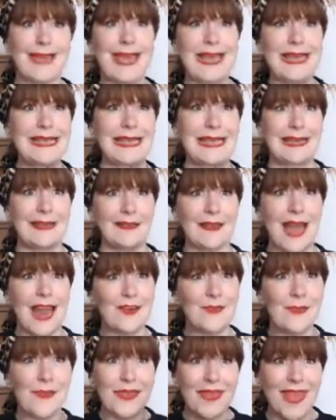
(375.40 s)
Easy.
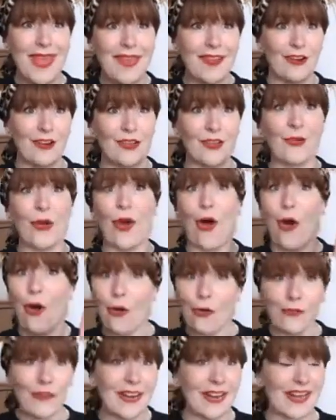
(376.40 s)
And you're there. You're
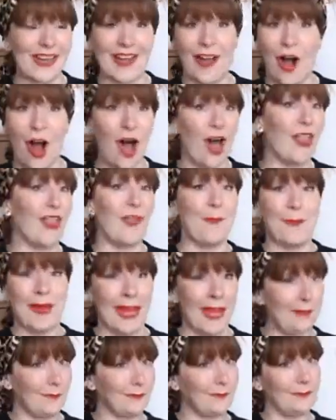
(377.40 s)
already on the
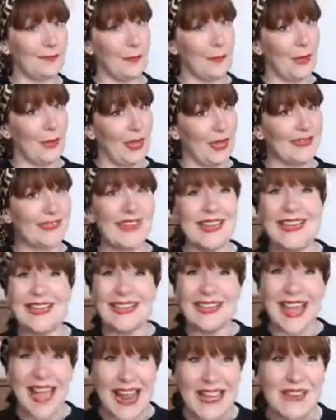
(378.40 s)
mat, the bed,
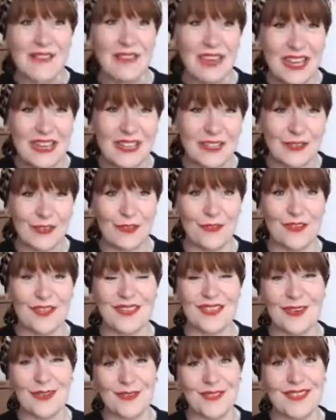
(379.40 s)
and you can do those
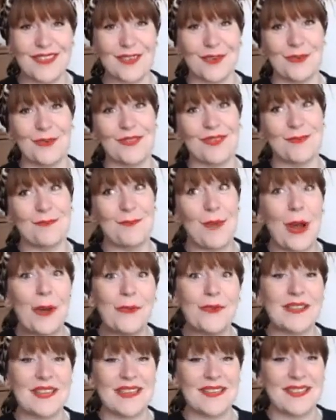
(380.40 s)

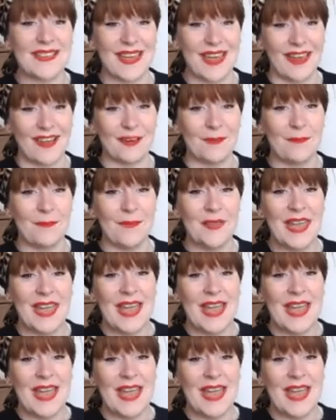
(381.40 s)
poses there.